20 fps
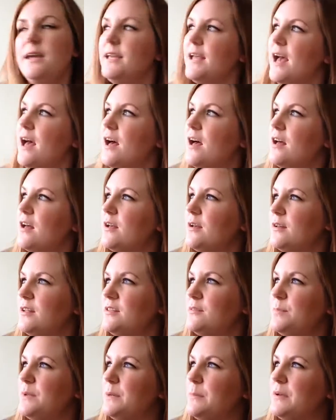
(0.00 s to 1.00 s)
yeah,
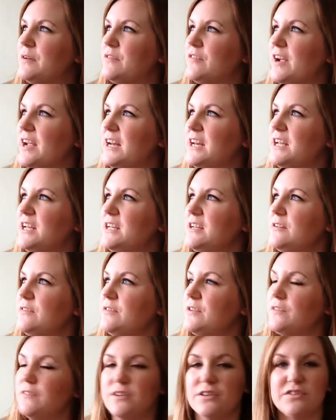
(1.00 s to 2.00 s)
it's been a bit rainy
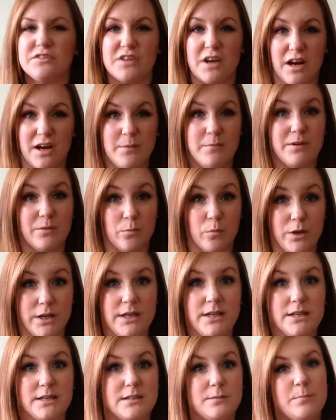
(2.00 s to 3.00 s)
for the first time in
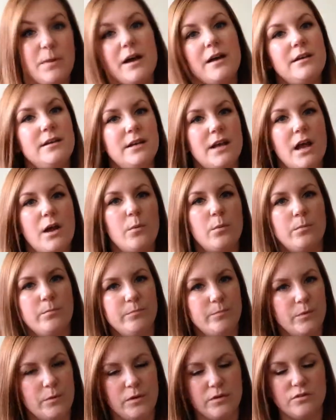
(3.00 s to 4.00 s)
weeks, but you know,
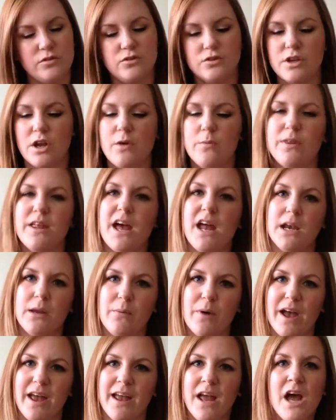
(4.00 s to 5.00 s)
let's just go with it
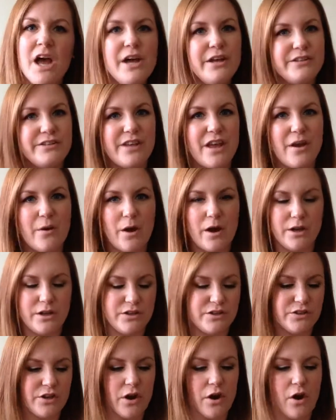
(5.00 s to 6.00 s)
anyway. So I'm going
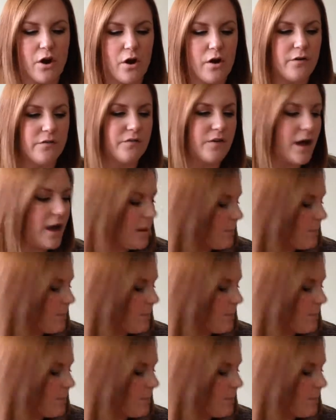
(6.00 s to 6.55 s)
to start off